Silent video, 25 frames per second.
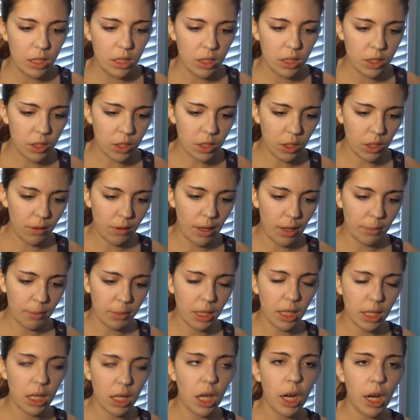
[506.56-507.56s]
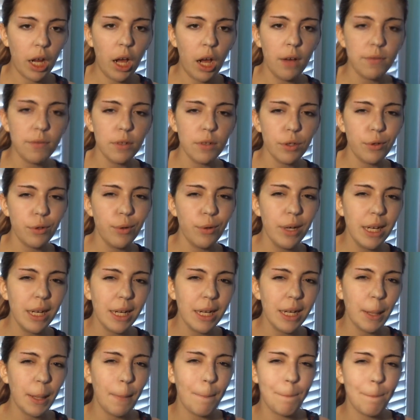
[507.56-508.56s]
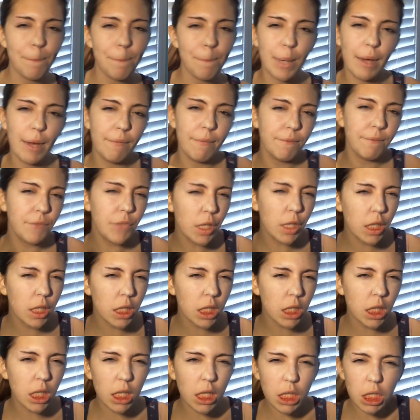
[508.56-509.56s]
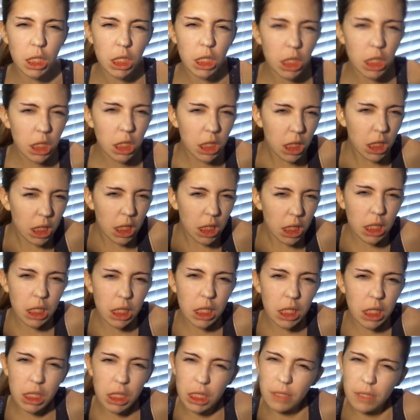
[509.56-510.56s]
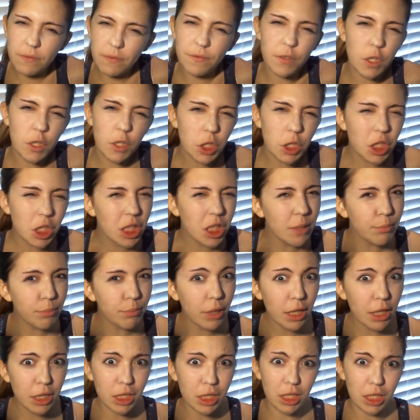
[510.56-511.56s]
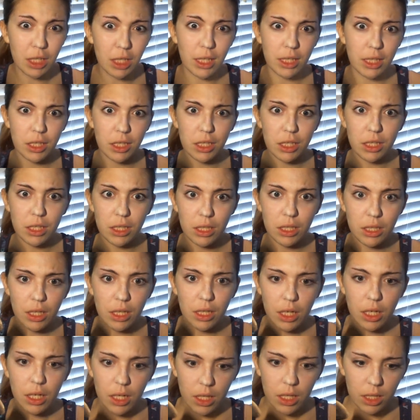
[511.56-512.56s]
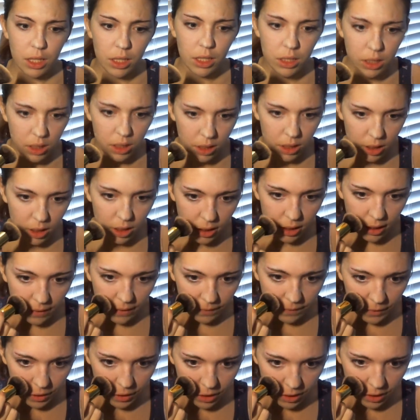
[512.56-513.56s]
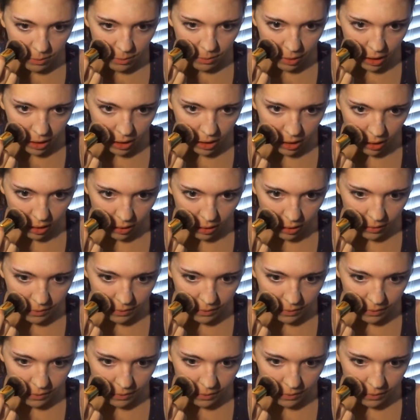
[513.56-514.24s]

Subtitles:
So, I'm going to cut off real quick, but first, let's just see the first impression. Let's just get that first impression.